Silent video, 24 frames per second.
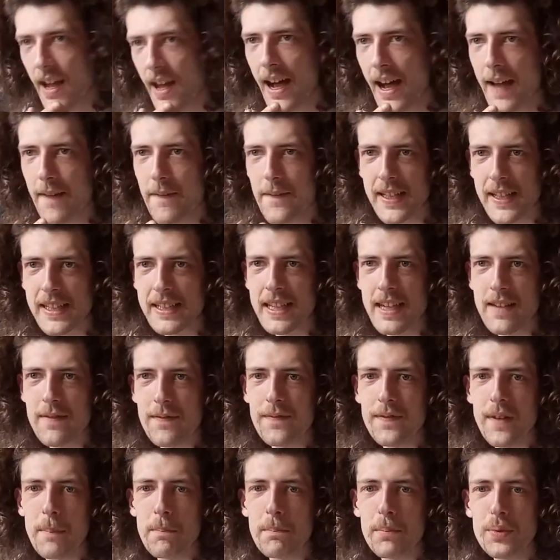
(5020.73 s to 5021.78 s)
I think it
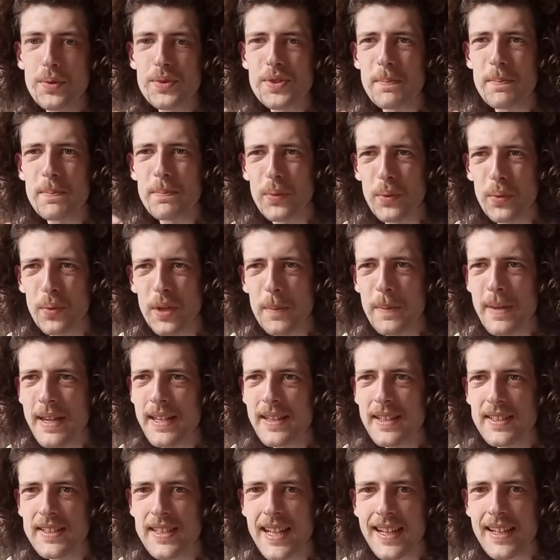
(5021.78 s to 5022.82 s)
fumbles the ball a bit in the
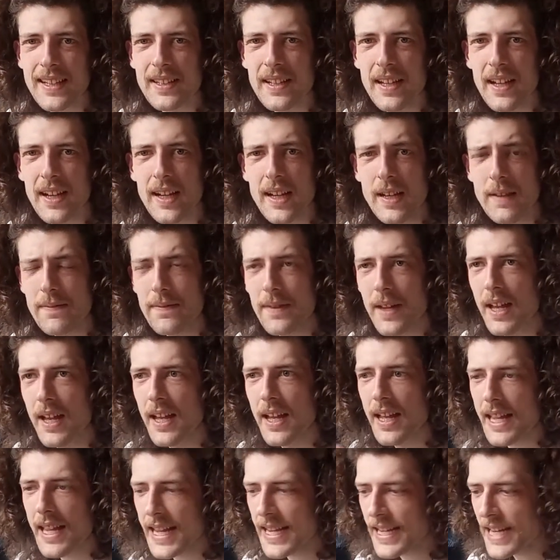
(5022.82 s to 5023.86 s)
second half.
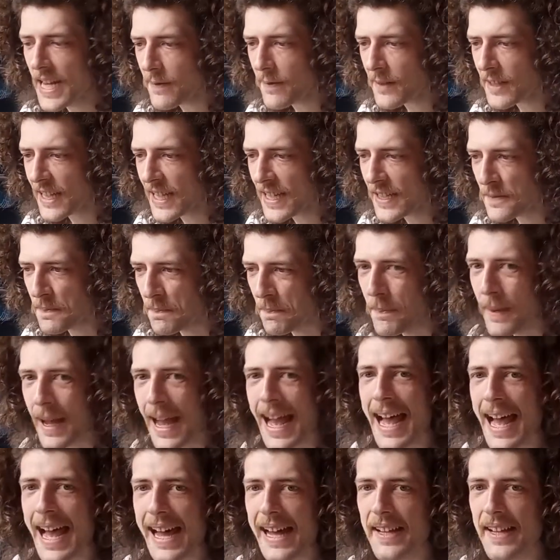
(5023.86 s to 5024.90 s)
It never gets
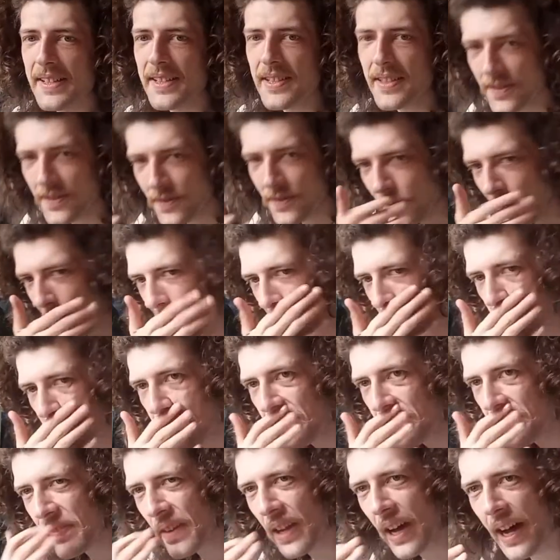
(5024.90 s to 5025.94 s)
bad, right?
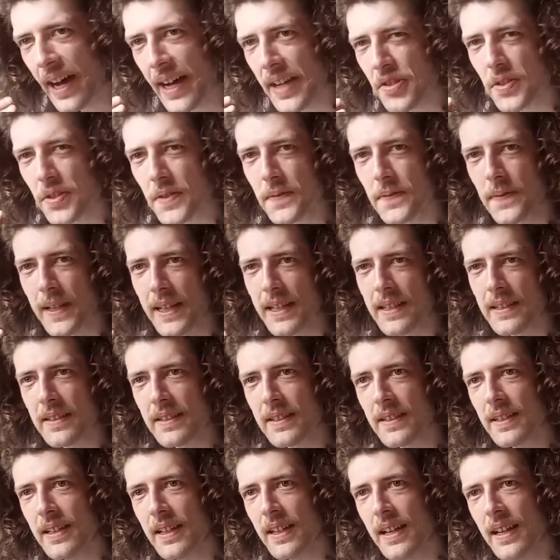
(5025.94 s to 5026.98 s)
I just
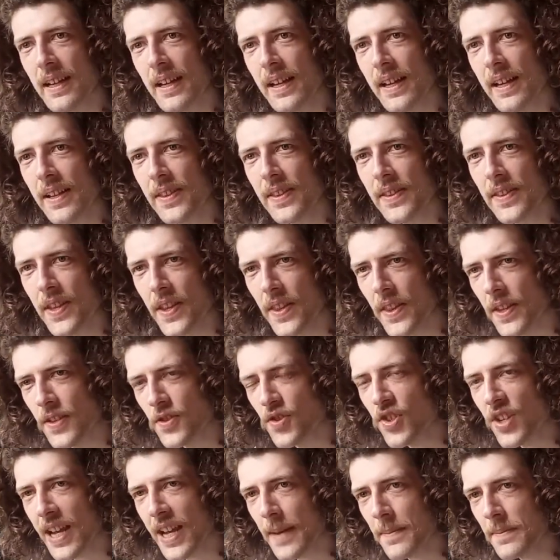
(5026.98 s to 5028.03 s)
think that the
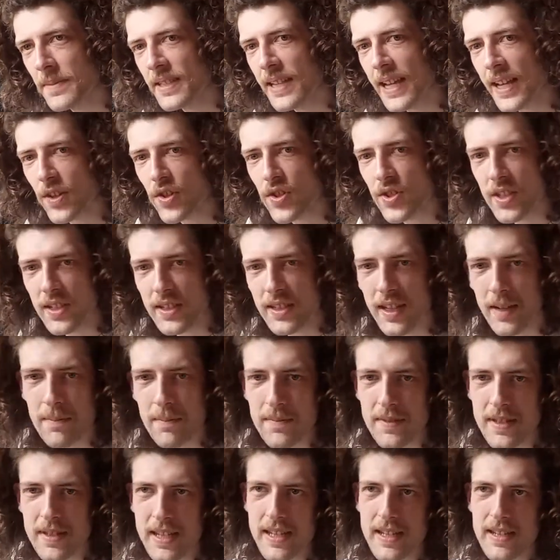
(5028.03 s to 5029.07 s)
jam section that
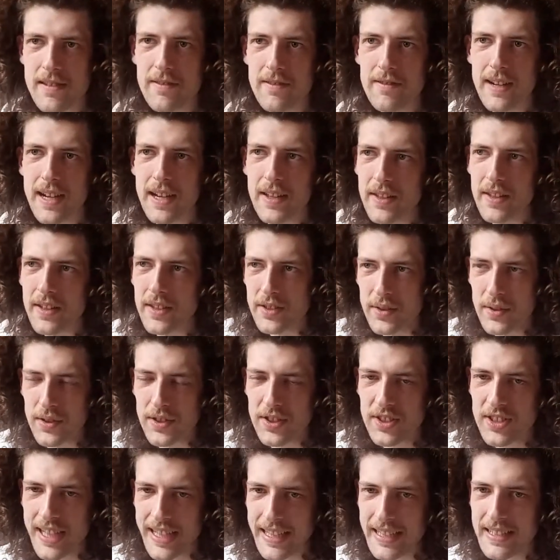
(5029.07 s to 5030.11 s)
comes in around the sort
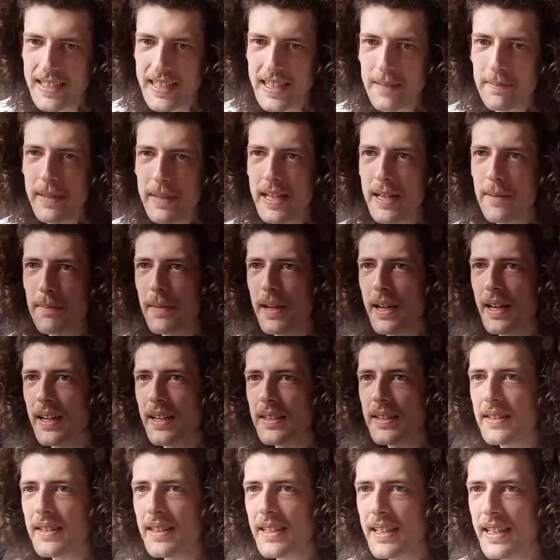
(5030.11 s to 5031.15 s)
of 16-minute
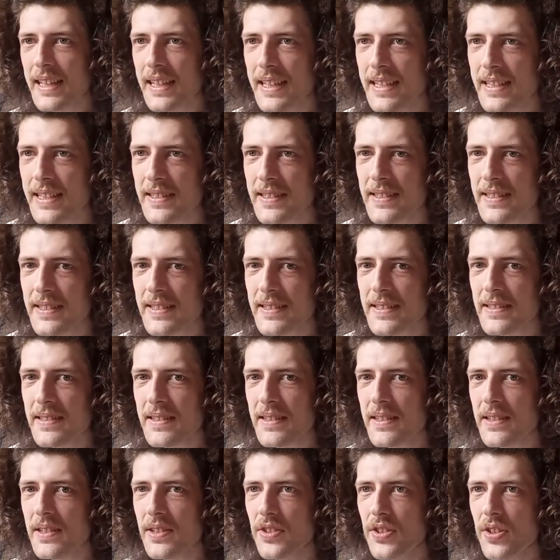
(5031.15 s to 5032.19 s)
mark is
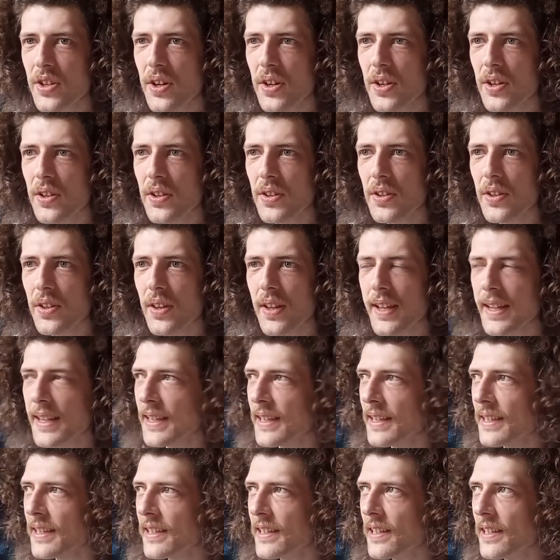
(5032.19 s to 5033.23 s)
not like
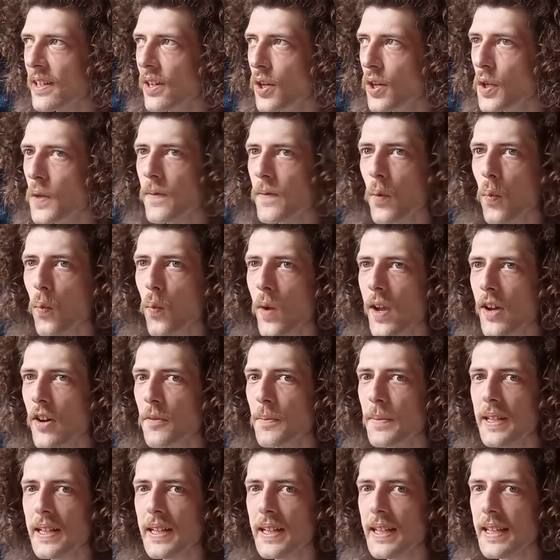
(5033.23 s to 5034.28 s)

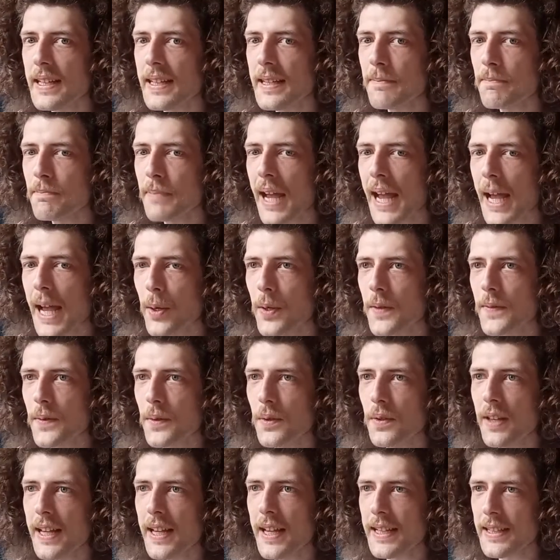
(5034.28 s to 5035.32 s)
overwhelmingly powerful
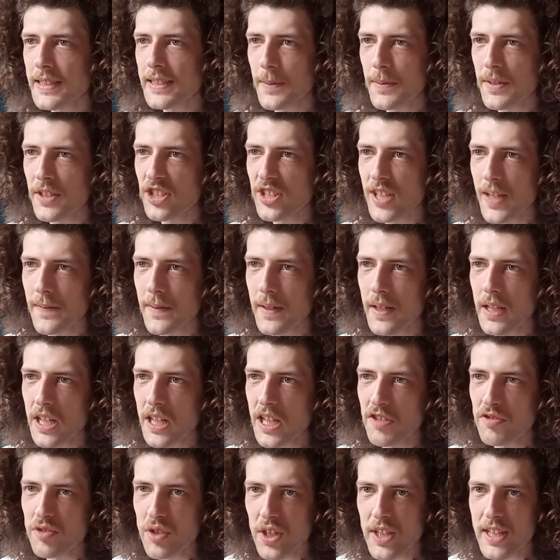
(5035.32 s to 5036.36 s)
like some of the stuff
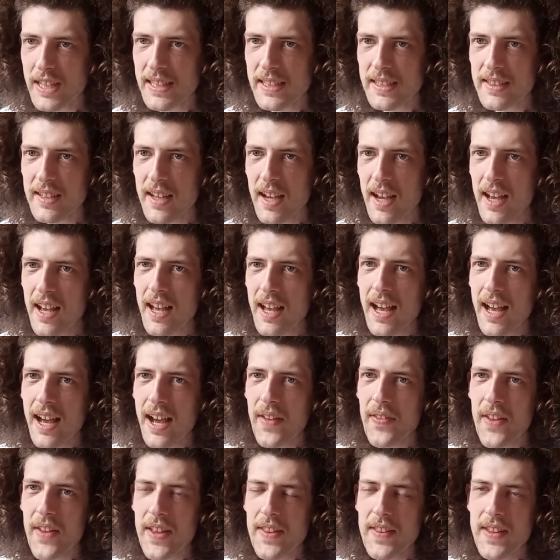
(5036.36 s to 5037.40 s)
earlier on is.
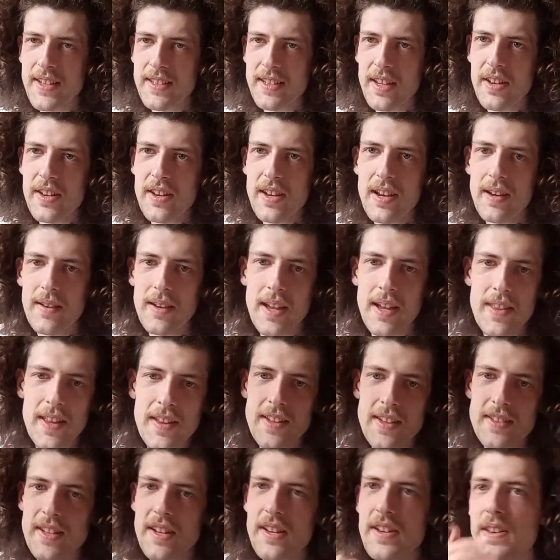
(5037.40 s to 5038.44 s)
And then there's
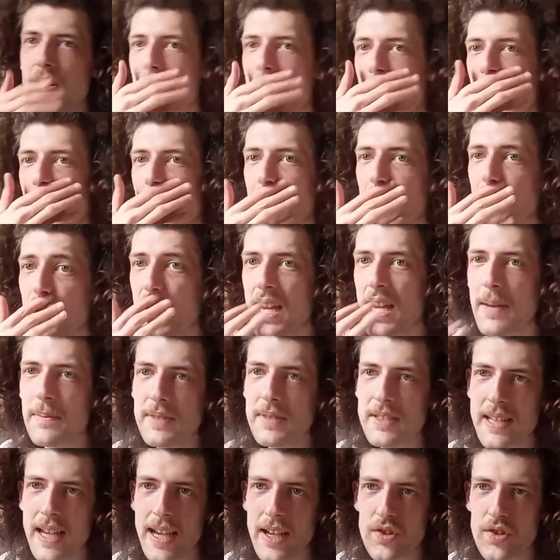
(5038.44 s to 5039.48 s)
another jam
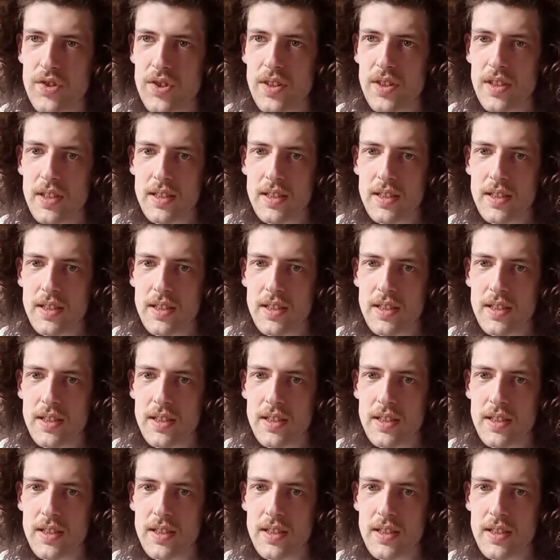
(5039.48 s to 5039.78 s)
section that